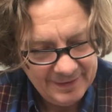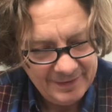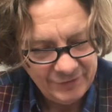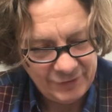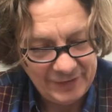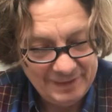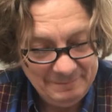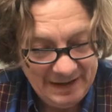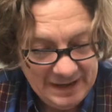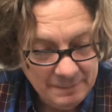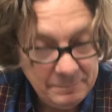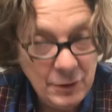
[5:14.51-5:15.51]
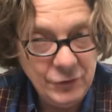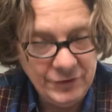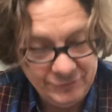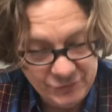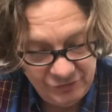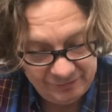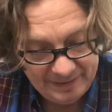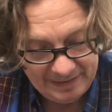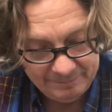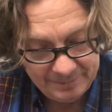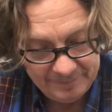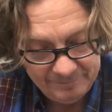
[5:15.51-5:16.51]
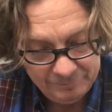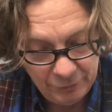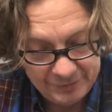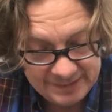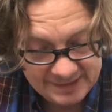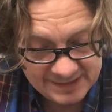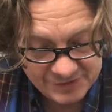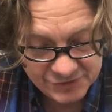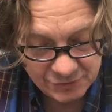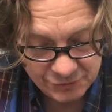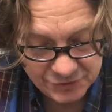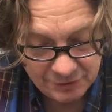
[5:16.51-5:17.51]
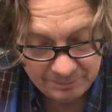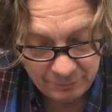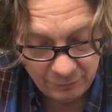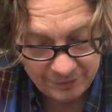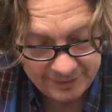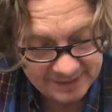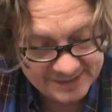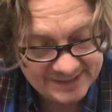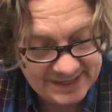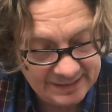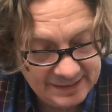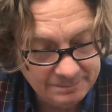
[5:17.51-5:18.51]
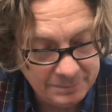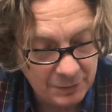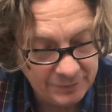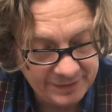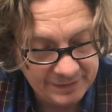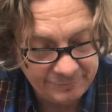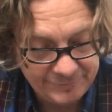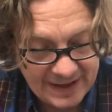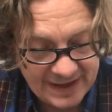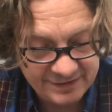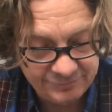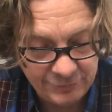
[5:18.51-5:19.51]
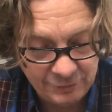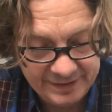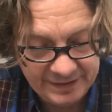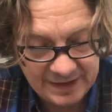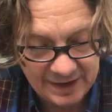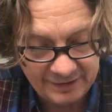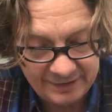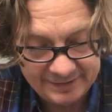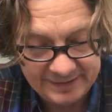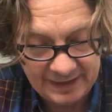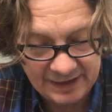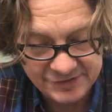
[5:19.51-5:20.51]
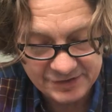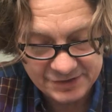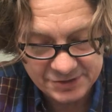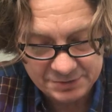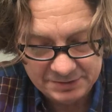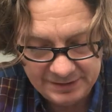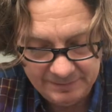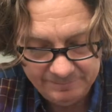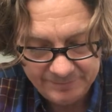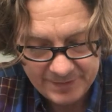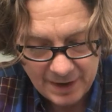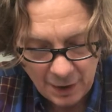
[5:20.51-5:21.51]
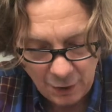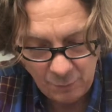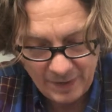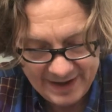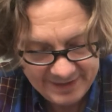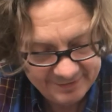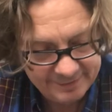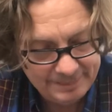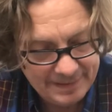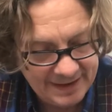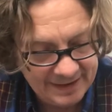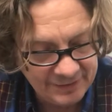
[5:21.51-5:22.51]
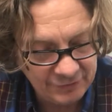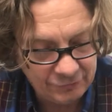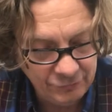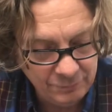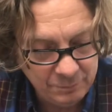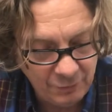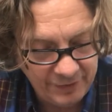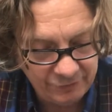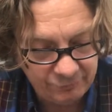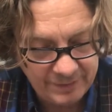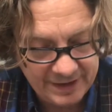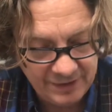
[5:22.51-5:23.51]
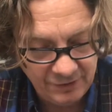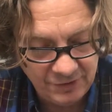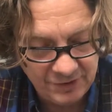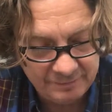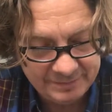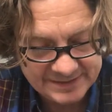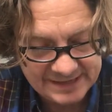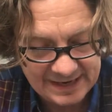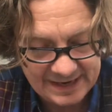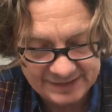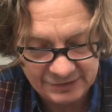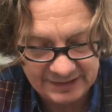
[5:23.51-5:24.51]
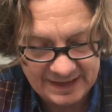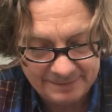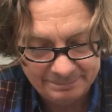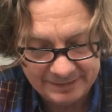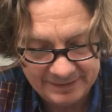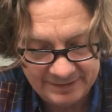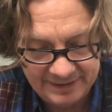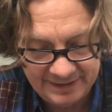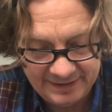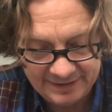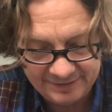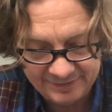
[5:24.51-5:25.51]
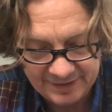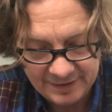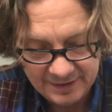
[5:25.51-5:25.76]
So they made a boat of newspaper, put the tin soldier aboard, and set the boat in the fast-flowing gutter at the edge of the street. Away it sped, and the 2 boys ran along beside, clapping their hands.